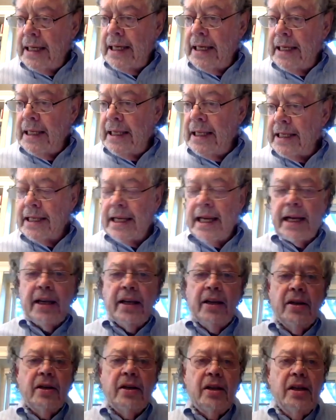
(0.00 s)
The
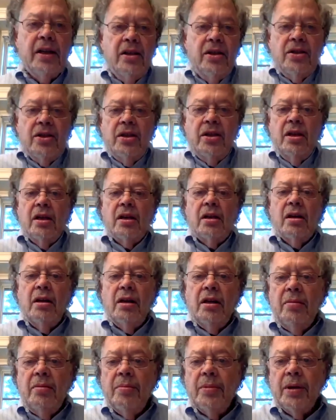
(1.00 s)
second is the
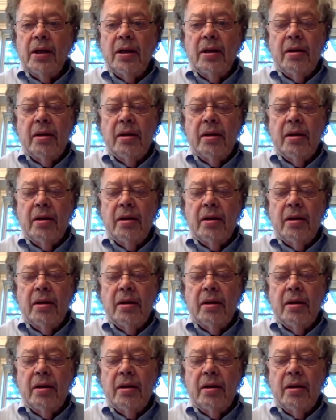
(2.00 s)
economy.